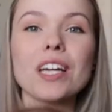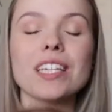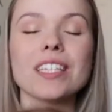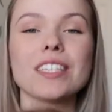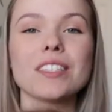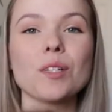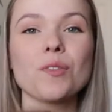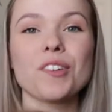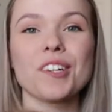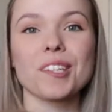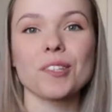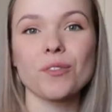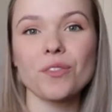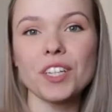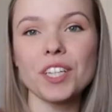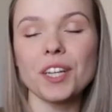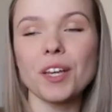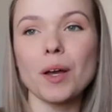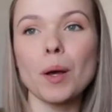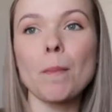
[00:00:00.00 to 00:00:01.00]
in a different
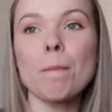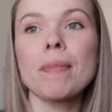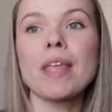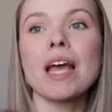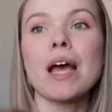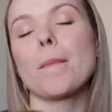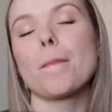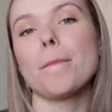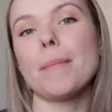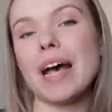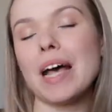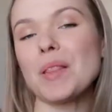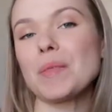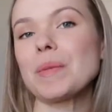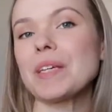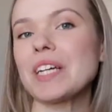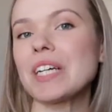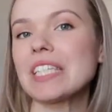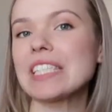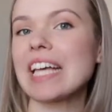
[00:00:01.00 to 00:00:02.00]
video. But
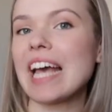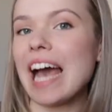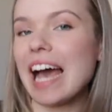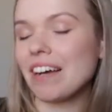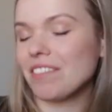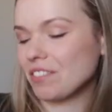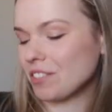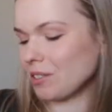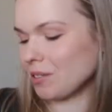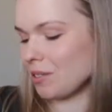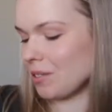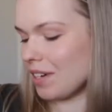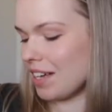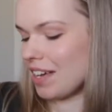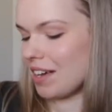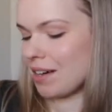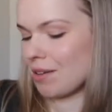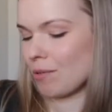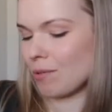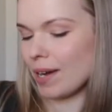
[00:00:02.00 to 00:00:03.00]
because I have to
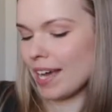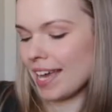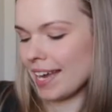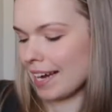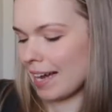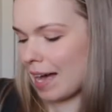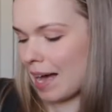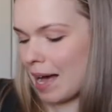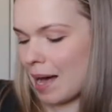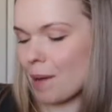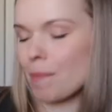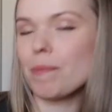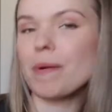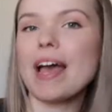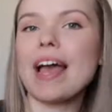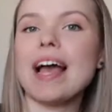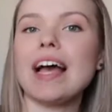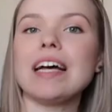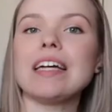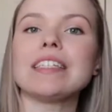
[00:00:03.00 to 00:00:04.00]
wake up
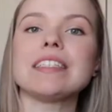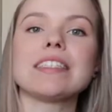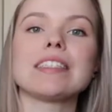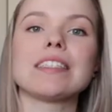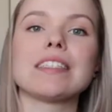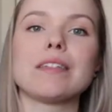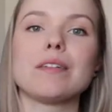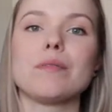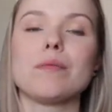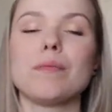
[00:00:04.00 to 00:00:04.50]
and uh,